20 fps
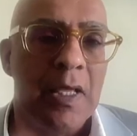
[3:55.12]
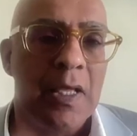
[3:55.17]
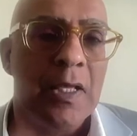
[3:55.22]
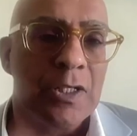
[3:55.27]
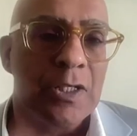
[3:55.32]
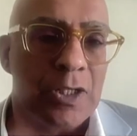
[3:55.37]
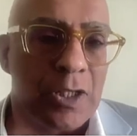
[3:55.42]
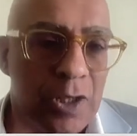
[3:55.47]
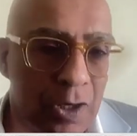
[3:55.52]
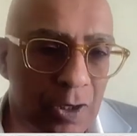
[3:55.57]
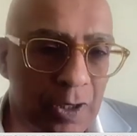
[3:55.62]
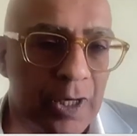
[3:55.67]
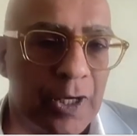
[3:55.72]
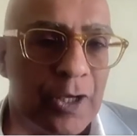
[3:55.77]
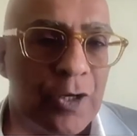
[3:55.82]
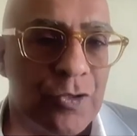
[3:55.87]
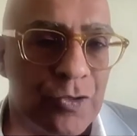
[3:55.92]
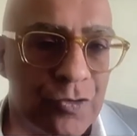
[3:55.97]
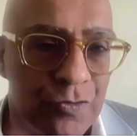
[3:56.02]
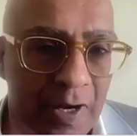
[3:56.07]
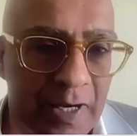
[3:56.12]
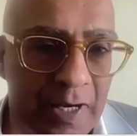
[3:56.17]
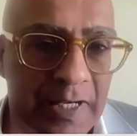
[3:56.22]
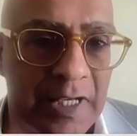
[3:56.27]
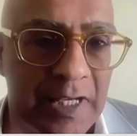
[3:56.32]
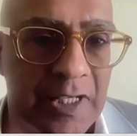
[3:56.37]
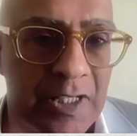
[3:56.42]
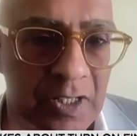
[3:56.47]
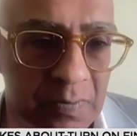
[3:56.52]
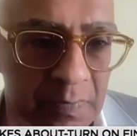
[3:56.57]
to look at who's
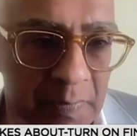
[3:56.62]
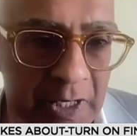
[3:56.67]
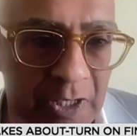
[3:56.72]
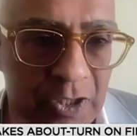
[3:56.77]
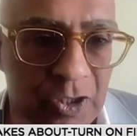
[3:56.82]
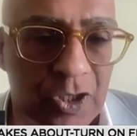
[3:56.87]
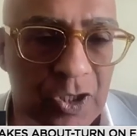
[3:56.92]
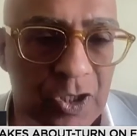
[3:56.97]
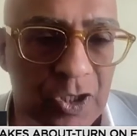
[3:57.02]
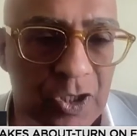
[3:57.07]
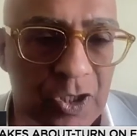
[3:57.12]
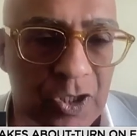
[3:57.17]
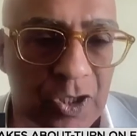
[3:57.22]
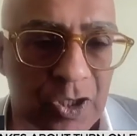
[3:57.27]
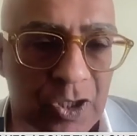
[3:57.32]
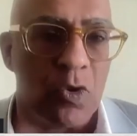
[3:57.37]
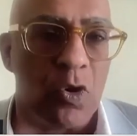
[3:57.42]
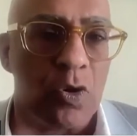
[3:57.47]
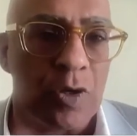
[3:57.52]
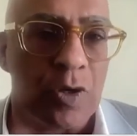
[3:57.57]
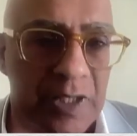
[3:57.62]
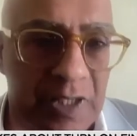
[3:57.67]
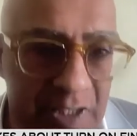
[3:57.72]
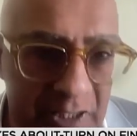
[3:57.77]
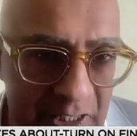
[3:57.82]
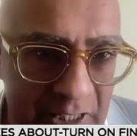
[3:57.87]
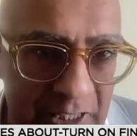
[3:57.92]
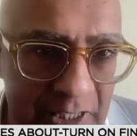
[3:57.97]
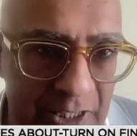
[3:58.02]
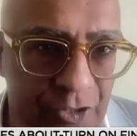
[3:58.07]
writing his speeches to be more
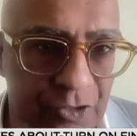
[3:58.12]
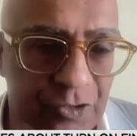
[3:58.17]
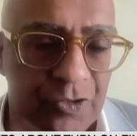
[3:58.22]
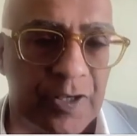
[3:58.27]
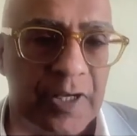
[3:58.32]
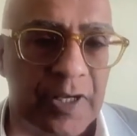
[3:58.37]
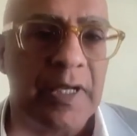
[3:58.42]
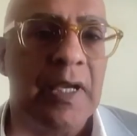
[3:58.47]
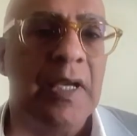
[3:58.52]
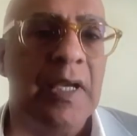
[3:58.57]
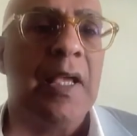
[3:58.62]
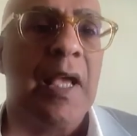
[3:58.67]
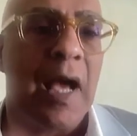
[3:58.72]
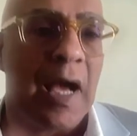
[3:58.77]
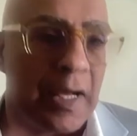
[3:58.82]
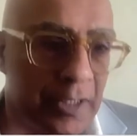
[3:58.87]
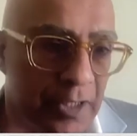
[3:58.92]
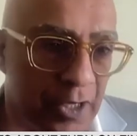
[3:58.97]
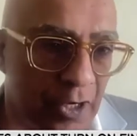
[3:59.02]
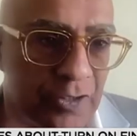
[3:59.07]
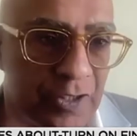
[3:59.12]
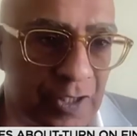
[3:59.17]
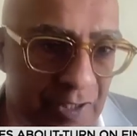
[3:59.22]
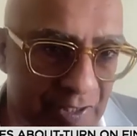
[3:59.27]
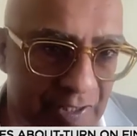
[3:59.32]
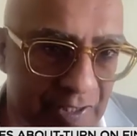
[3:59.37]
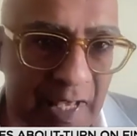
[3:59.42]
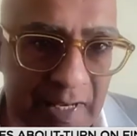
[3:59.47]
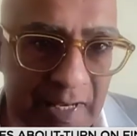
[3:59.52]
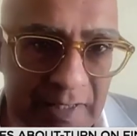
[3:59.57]
conciliatory. I
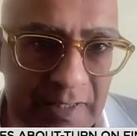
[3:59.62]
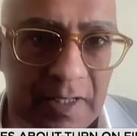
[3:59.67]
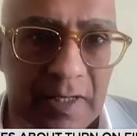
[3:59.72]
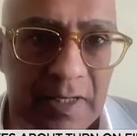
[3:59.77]
noticed that in the